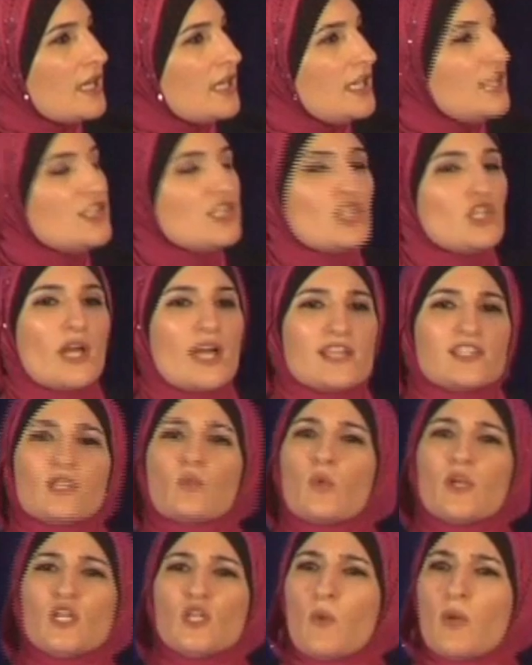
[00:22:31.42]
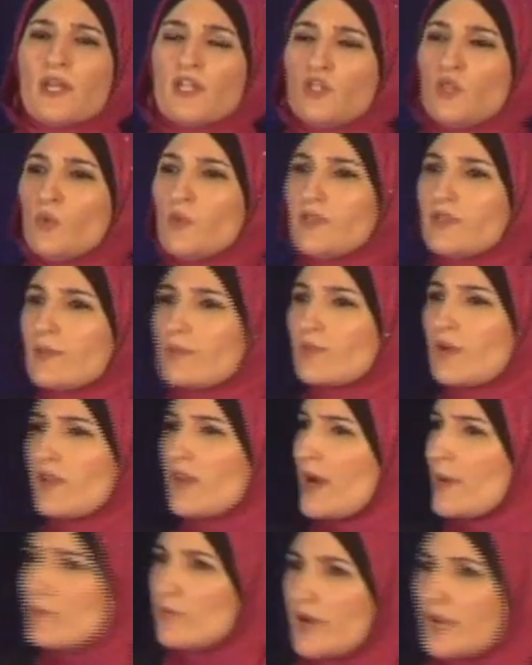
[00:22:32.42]
I said, what do you want to do with them, brother?
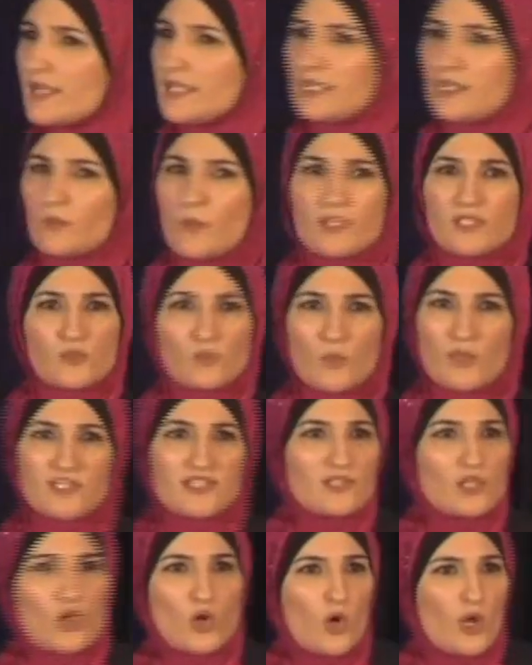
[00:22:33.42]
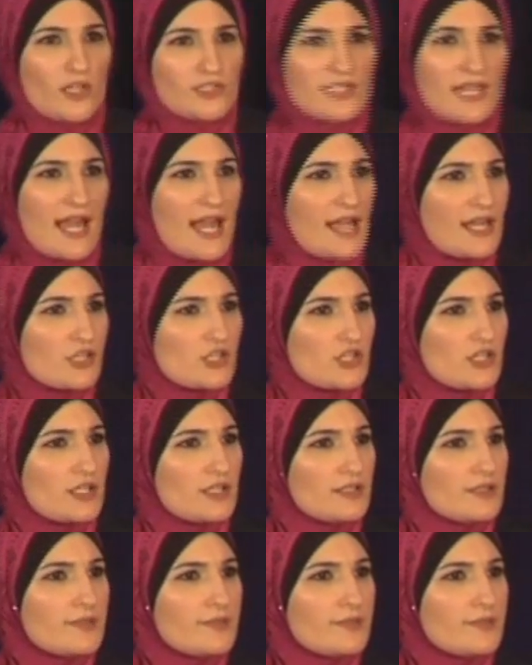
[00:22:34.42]
I'm ready. What's the call to action?